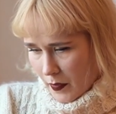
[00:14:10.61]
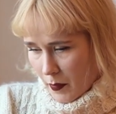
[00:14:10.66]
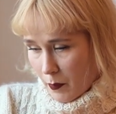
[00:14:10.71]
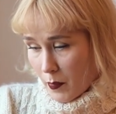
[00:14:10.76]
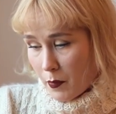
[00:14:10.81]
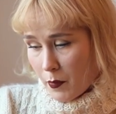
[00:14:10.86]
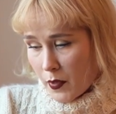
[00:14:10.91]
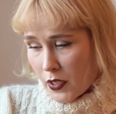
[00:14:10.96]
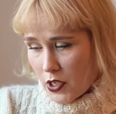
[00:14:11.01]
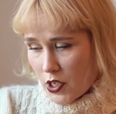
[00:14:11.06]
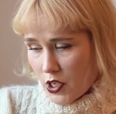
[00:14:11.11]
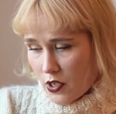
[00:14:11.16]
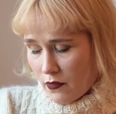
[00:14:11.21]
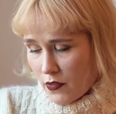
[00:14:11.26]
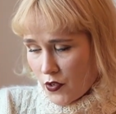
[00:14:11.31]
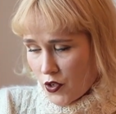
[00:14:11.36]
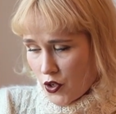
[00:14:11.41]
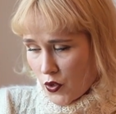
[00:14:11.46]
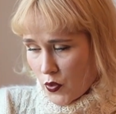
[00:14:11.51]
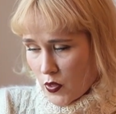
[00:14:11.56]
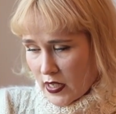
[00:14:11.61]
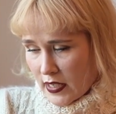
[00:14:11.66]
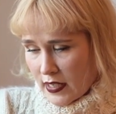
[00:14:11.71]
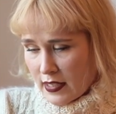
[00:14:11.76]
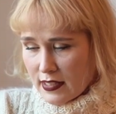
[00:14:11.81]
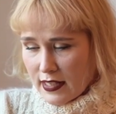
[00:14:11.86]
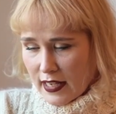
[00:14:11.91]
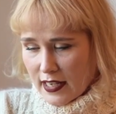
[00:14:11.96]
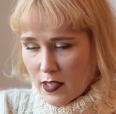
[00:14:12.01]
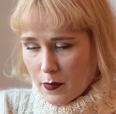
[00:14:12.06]
But much of the
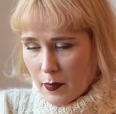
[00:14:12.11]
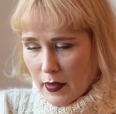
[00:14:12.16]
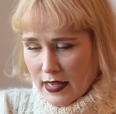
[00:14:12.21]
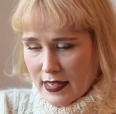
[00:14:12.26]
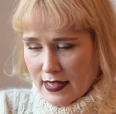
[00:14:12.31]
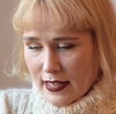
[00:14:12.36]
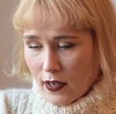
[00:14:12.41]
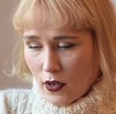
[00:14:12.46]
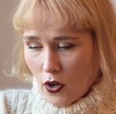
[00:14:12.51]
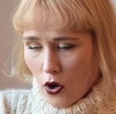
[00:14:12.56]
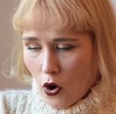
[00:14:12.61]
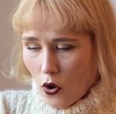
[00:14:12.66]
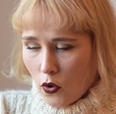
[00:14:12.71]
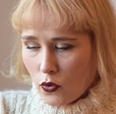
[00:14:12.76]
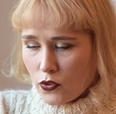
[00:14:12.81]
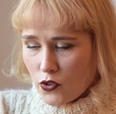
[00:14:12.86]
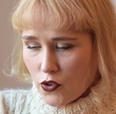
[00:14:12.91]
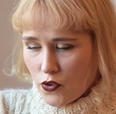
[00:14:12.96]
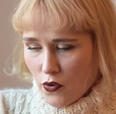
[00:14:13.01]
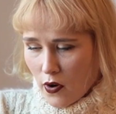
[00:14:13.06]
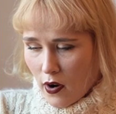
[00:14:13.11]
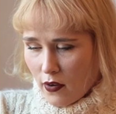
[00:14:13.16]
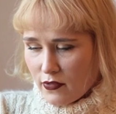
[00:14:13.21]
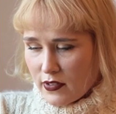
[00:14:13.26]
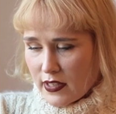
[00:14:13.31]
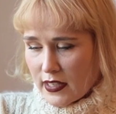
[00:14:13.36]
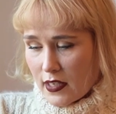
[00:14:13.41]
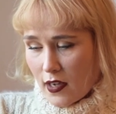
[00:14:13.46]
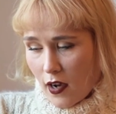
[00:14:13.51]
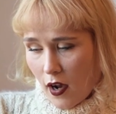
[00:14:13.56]
shooting takes place in cold,
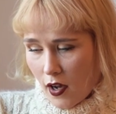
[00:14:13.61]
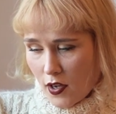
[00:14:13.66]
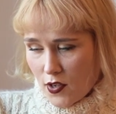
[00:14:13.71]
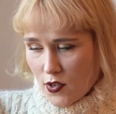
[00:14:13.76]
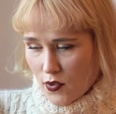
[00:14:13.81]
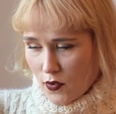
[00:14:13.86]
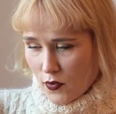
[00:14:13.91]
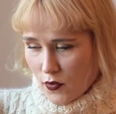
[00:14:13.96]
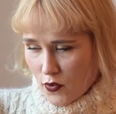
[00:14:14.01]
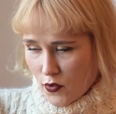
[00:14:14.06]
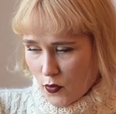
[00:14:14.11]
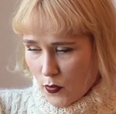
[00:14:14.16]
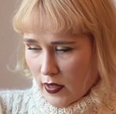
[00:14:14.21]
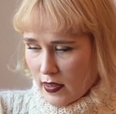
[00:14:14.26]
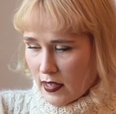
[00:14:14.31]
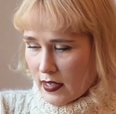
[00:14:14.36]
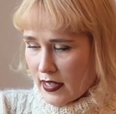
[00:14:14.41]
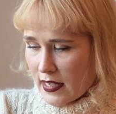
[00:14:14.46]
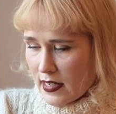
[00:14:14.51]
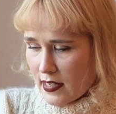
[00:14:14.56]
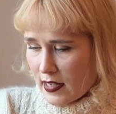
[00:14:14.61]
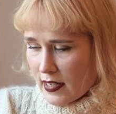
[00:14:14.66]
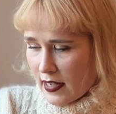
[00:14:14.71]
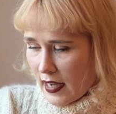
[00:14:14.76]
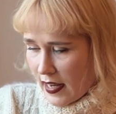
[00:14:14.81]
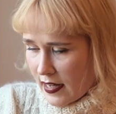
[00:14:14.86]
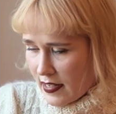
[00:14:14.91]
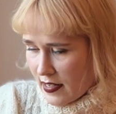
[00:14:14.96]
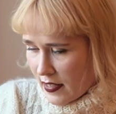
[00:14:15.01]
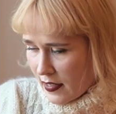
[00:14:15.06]
drafty castles where the leading
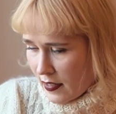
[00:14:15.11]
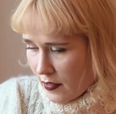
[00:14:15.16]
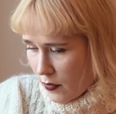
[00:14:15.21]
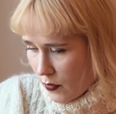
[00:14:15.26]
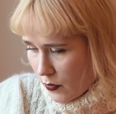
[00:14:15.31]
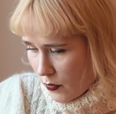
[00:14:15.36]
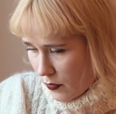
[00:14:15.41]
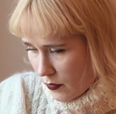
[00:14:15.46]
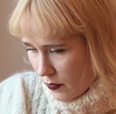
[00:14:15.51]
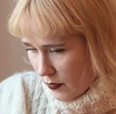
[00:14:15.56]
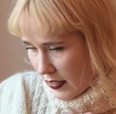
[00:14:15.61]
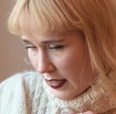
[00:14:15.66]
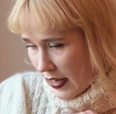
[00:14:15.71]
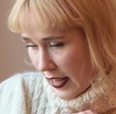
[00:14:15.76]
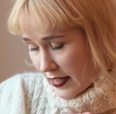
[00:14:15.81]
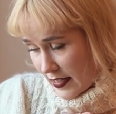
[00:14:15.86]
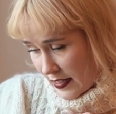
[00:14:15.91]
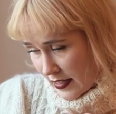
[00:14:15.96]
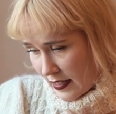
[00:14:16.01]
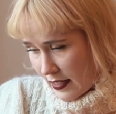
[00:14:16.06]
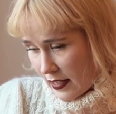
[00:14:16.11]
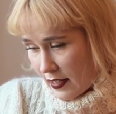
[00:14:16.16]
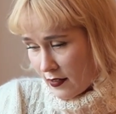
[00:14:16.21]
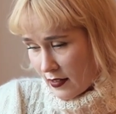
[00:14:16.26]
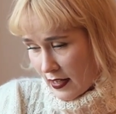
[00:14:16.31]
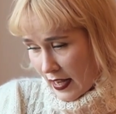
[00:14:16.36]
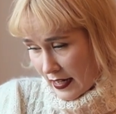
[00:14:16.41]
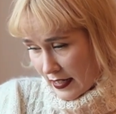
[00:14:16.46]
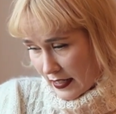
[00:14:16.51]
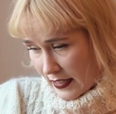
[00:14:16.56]
lady
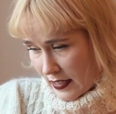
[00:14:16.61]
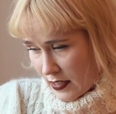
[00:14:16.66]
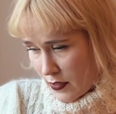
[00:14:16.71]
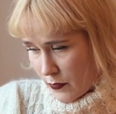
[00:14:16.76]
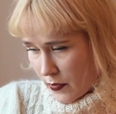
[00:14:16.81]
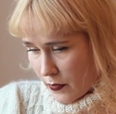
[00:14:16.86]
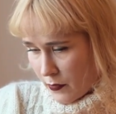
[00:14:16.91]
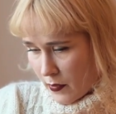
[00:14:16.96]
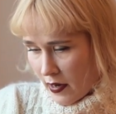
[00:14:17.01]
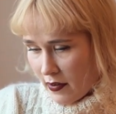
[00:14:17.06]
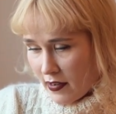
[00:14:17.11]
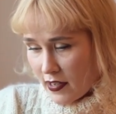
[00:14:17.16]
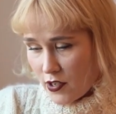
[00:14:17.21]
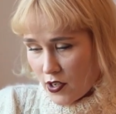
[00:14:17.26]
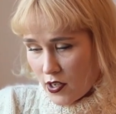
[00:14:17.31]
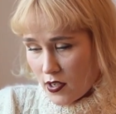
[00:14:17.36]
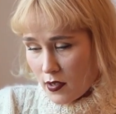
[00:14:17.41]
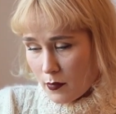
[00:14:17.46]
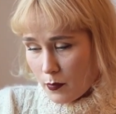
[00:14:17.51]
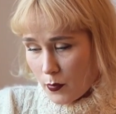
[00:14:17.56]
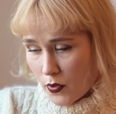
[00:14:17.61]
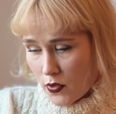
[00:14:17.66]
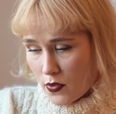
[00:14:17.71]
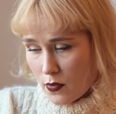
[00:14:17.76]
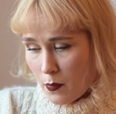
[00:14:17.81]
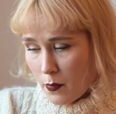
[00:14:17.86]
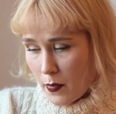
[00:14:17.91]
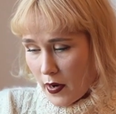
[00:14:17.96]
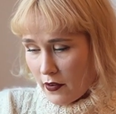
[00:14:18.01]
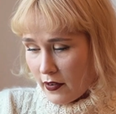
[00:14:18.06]
and ladies were wearing just a
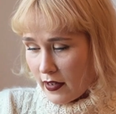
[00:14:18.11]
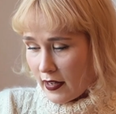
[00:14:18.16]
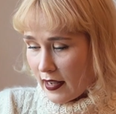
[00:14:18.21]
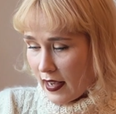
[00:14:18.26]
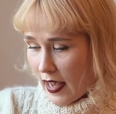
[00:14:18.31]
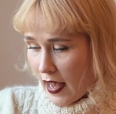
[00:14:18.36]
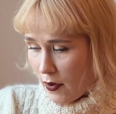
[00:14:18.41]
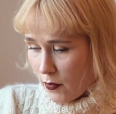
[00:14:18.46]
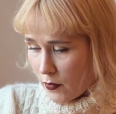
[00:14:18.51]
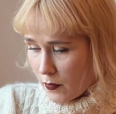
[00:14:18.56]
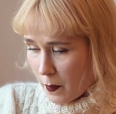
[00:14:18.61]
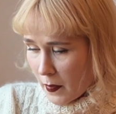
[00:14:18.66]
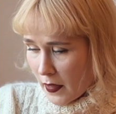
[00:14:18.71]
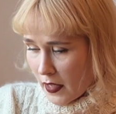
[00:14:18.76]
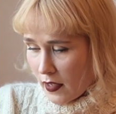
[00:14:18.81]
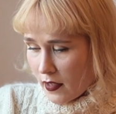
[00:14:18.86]
bosom-bearing gown.